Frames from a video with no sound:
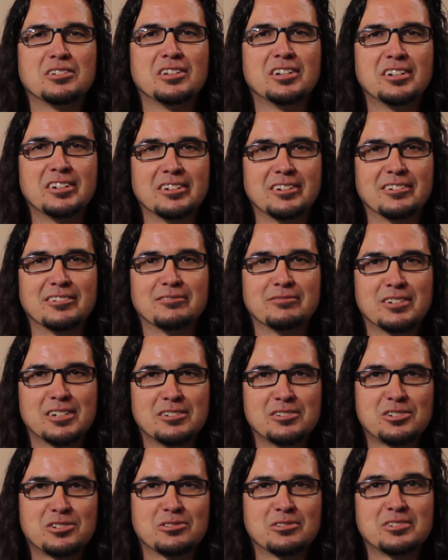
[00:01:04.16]
a year, a
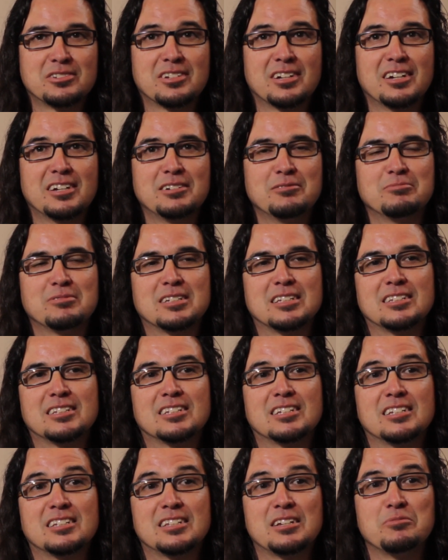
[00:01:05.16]
very short time, and
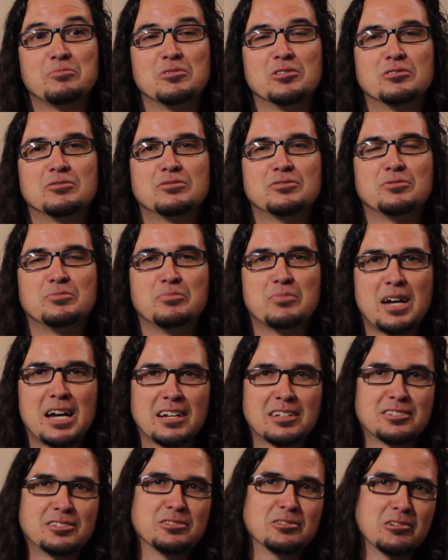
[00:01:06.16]
then they moved
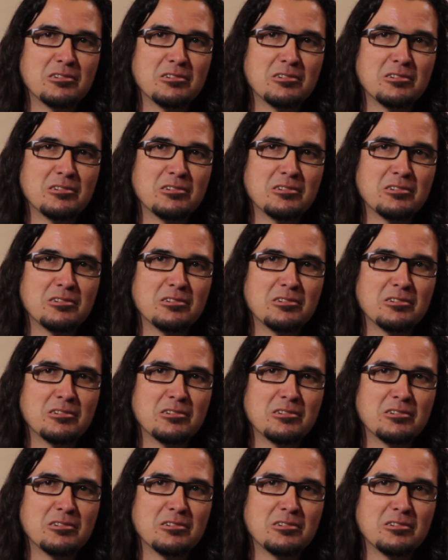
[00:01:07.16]
back to